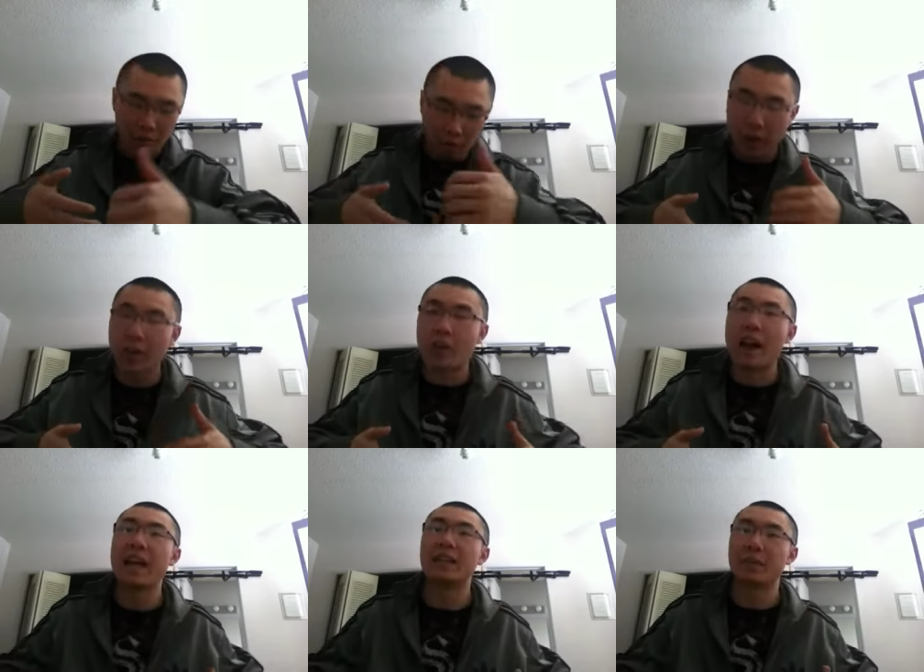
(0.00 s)
when their
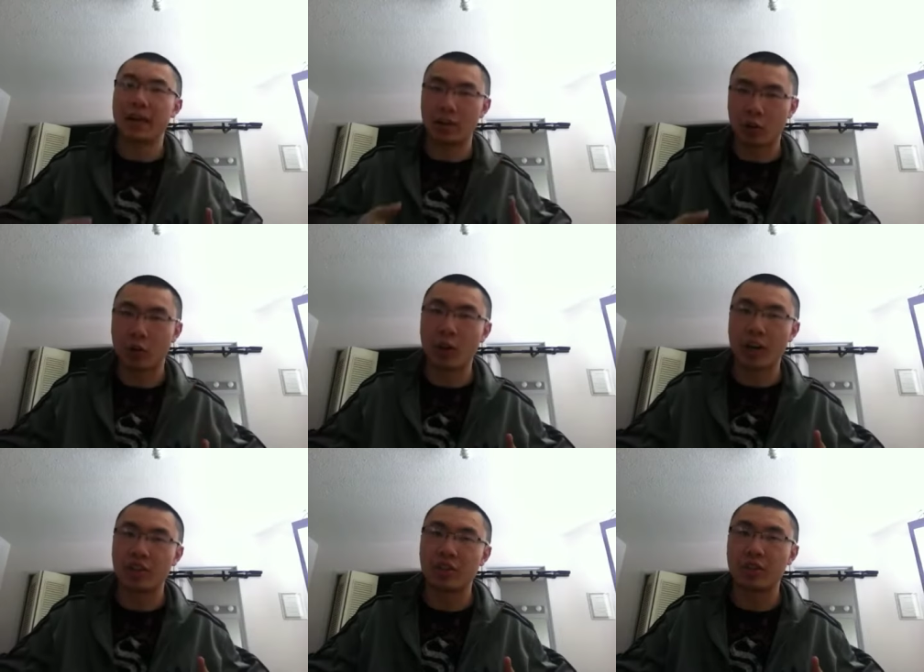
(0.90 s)
head's by your
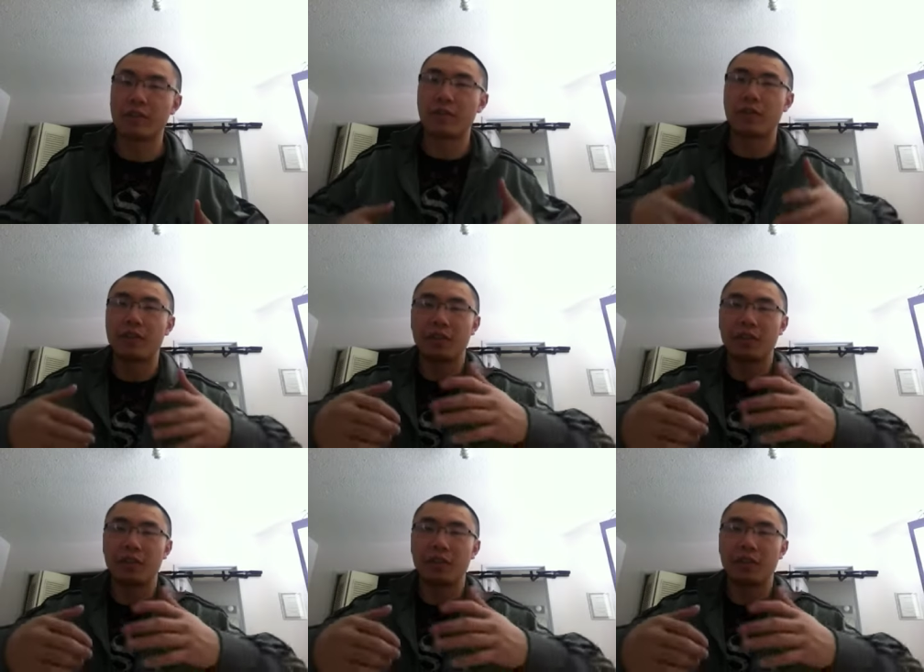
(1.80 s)
crotch looking for